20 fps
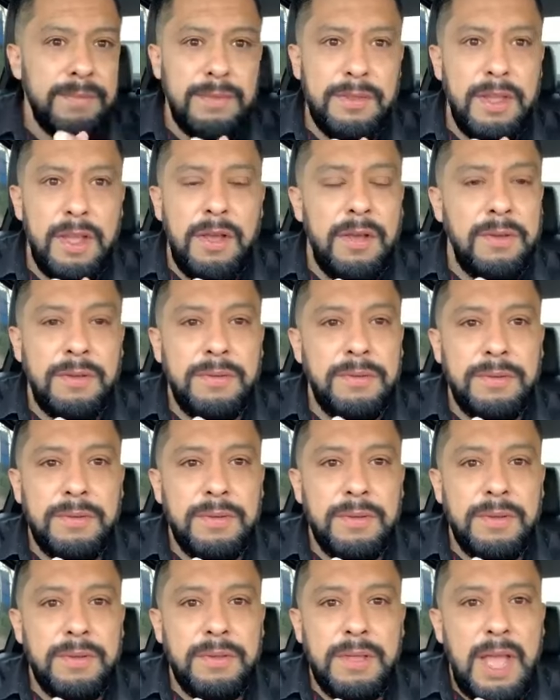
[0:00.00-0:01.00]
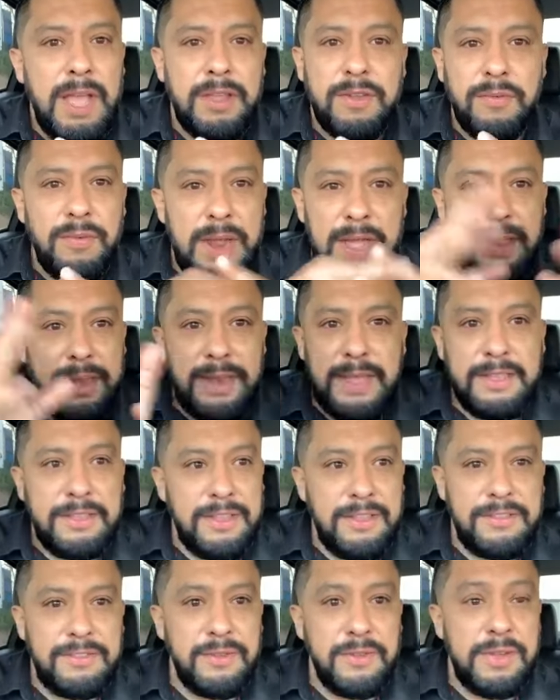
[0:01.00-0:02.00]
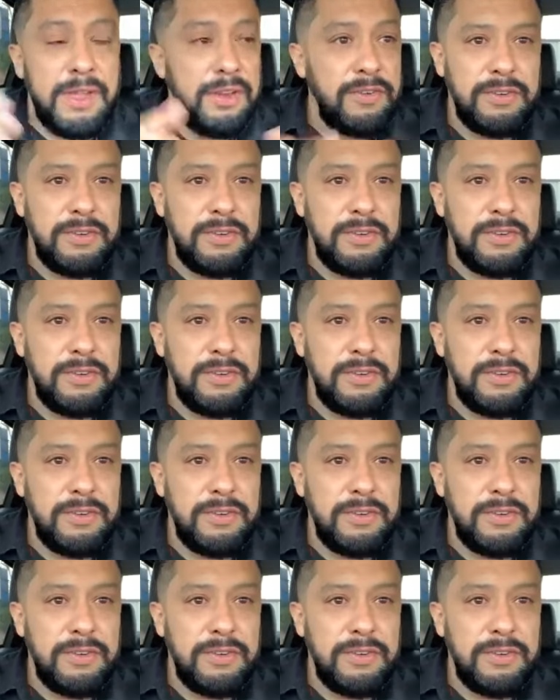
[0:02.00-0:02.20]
No, I congratulate these two